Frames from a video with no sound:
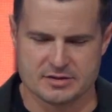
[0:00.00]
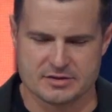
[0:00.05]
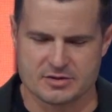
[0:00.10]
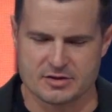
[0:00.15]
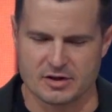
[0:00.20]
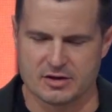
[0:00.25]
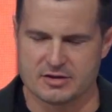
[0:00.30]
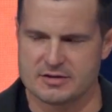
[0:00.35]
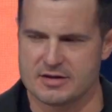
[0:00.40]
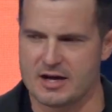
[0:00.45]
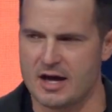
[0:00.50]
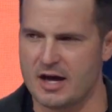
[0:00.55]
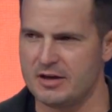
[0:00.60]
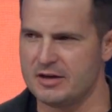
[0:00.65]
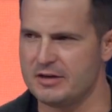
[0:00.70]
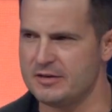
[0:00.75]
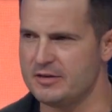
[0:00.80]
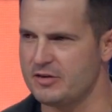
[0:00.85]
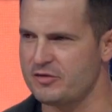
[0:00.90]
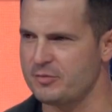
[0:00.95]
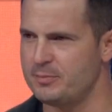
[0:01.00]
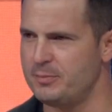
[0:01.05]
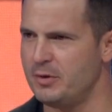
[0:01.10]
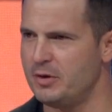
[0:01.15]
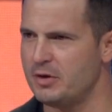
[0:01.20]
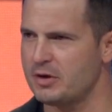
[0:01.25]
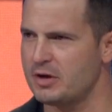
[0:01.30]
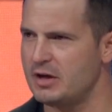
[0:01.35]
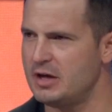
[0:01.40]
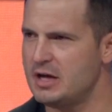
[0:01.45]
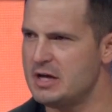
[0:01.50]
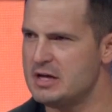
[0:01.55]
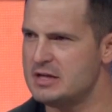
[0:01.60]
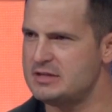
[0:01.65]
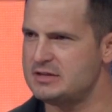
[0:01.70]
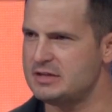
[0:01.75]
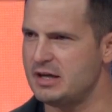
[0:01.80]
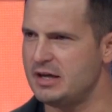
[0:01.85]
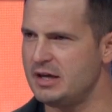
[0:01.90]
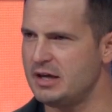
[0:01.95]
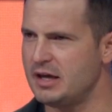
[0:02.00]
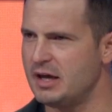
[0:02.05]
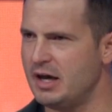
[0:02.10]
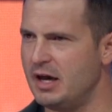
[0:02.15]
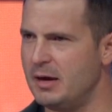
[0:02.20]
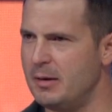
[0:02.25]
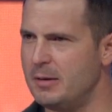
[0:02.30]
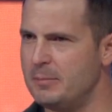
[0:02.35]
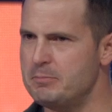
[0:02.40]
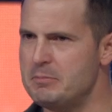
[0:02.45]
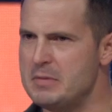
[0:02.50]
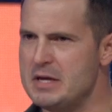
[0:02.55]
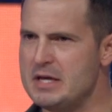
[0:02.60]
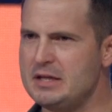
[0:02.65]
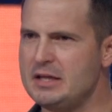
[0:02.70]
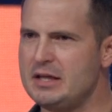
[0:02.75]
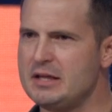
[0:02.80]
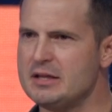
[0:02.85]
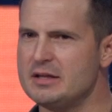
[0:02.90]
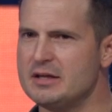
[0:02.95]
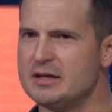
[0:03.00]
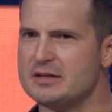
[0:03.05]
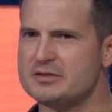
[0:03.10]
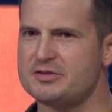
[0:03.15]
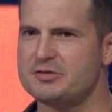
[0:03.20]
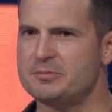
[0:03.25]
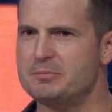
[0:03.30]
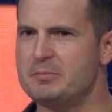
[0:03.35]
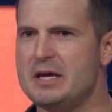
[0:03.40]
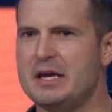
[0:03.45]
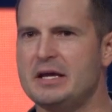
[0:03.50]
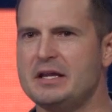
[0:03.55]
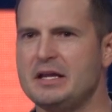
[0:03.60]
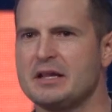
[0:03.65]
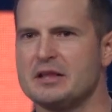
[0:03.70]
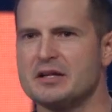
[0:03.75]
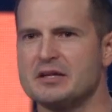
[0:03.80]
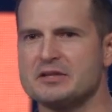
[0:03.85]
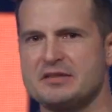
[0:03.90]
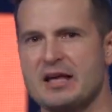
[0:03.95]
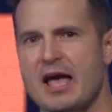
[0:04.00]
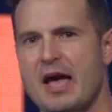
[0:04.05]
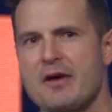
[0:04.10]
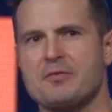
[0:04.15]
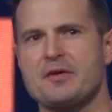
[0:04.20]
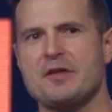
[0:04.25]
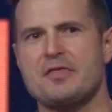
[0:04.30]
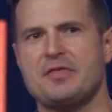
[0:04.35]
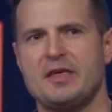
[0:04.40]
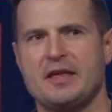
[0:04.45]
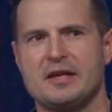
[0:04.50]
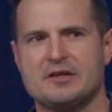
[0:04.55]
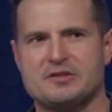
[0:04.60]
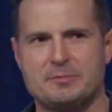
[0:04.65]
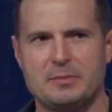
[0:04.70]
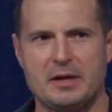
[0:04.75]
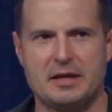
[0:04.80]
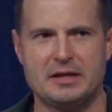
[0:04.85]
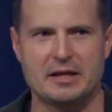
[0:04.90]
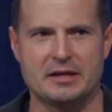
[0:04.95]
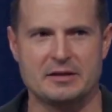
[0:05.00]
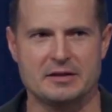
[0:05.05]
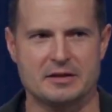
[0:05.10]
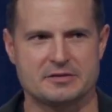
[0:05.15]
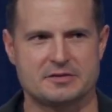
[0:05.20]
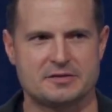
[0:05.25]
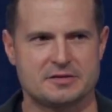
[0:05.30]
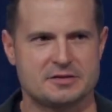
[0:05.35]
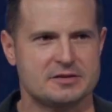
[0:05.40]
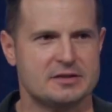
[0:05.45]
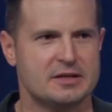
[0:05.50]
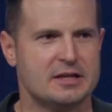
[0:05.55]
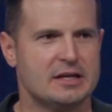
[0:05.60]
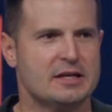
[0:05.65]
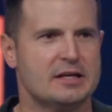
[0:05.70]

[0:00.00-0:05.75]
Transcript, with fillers: It starts out in this book saying, meaningless, meaningless, everything is meaningless.